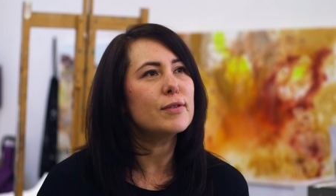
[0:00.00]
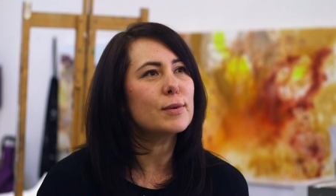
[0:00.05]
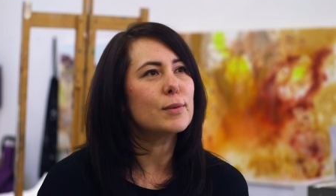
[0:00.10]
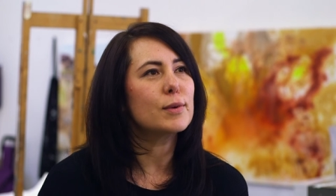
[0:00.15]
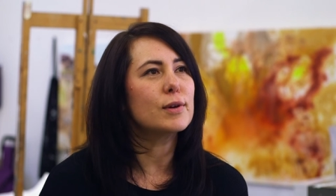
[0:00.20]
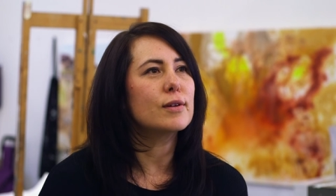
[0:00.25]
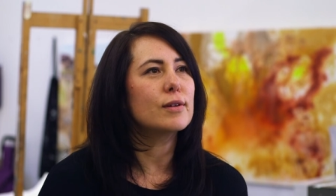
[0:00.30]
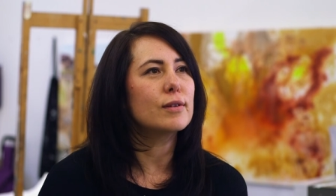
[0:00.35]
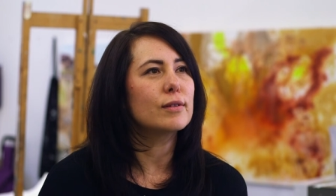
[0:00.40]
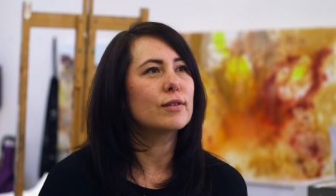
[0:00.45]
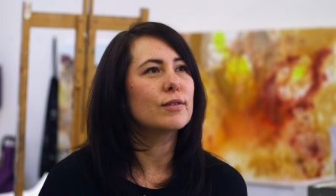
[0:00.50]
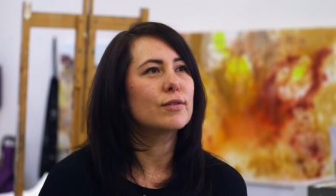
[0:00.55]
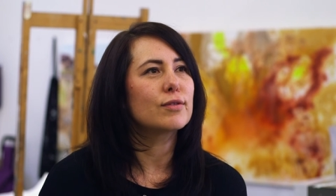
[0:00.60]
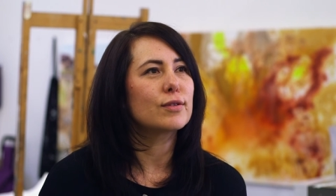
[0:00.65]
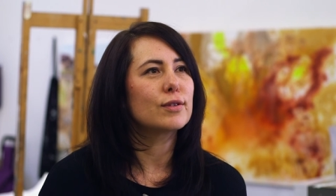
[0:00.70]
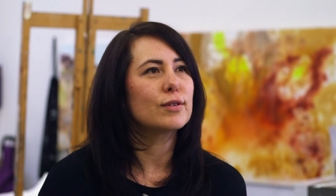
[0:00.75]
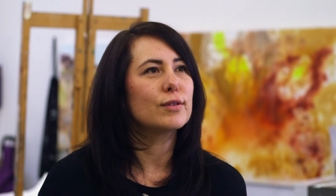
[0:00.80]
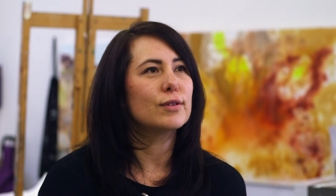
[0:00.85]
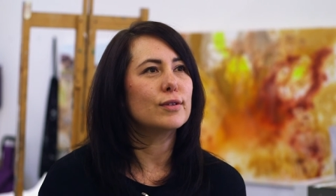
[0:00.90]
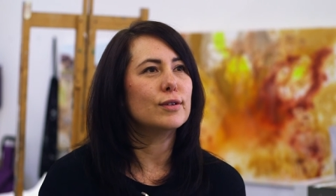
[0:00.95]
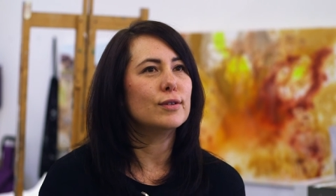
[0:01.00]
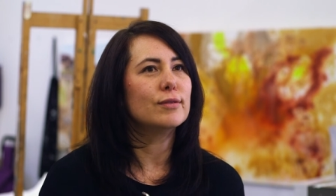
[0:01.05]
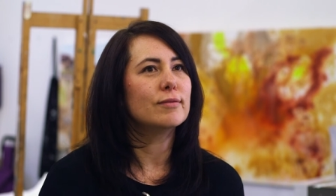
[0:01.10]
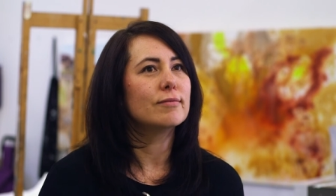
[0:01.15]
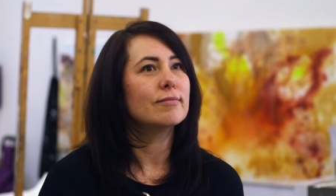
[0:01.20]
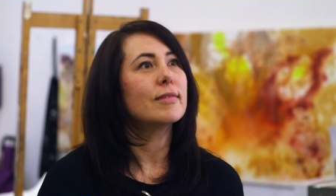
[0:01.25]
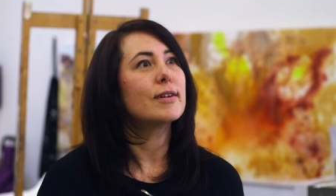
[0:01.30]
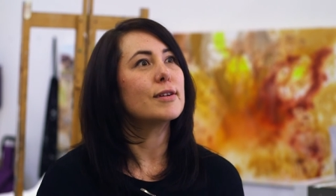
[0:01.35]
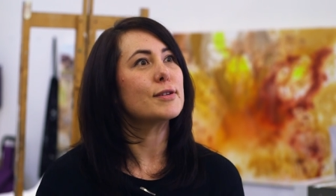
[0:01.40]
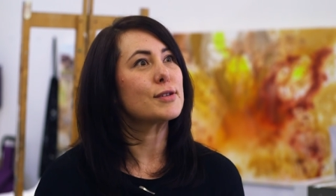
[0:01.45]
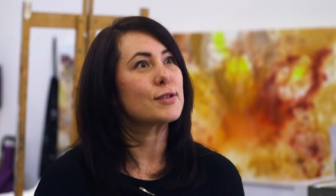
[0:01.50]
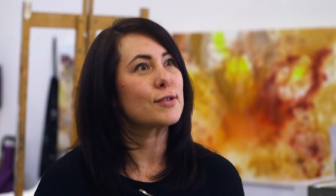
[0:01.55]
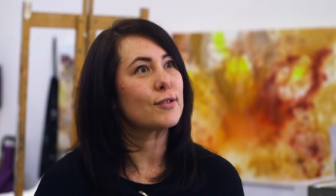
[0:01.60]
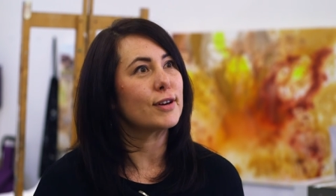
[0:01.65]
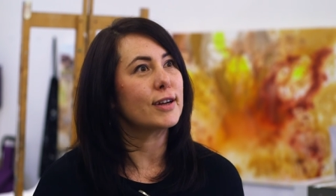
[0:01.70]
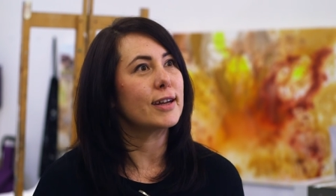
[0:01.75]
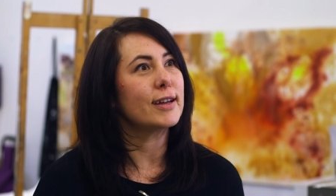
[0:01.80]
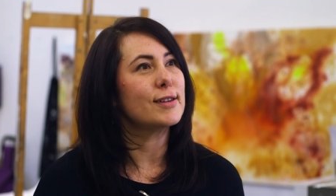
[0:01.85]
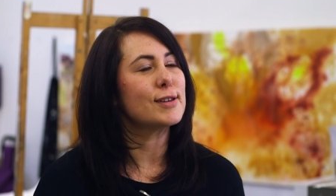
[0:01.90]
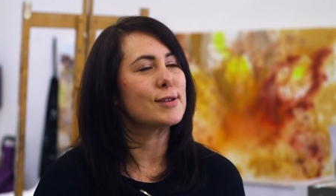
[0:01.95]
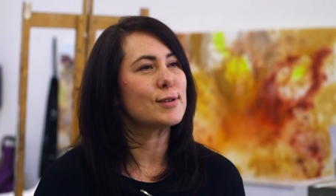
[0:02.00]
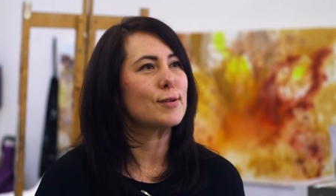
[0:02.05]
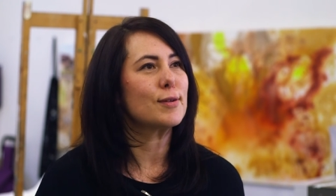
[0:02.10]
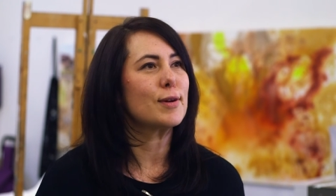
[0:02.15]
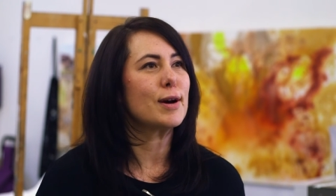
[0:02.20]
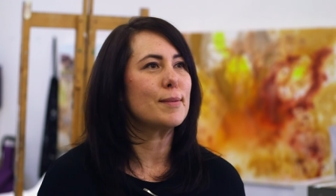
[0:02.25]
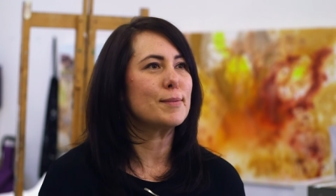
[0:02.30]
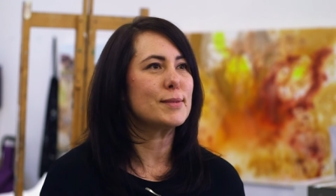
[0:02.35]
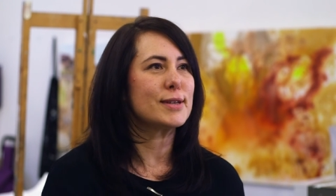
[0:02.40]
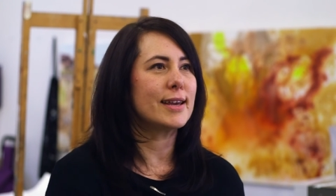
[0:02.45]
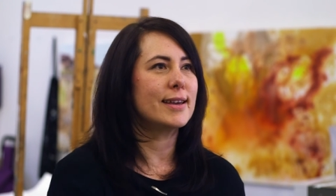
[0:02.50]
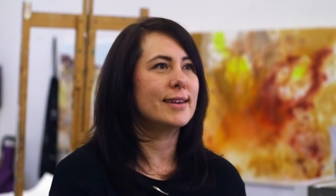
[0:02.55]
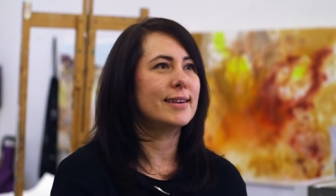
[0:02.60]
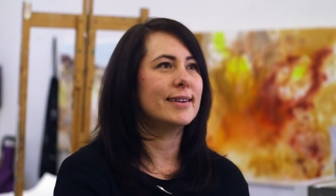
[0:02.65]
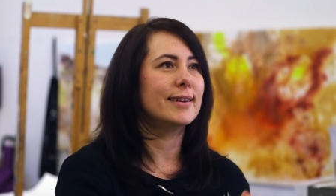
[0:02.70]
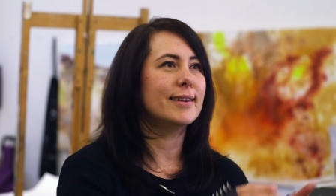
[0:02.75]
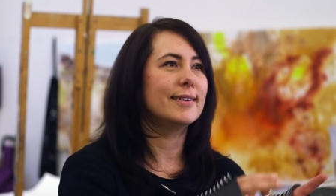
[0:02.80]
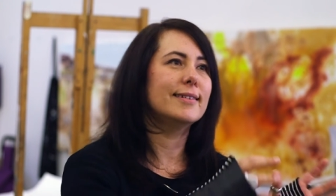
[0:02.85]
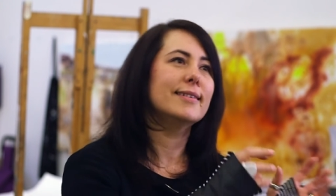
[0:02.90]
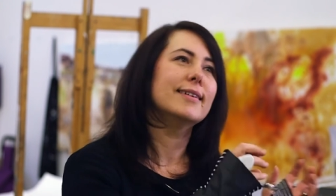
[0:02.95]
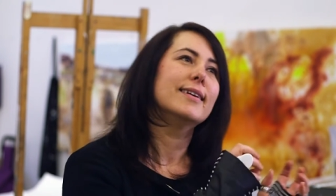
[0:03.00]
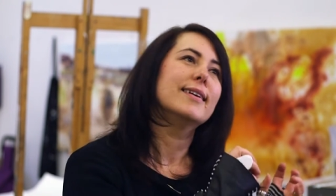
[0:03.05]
the world through a screen. So I'm taking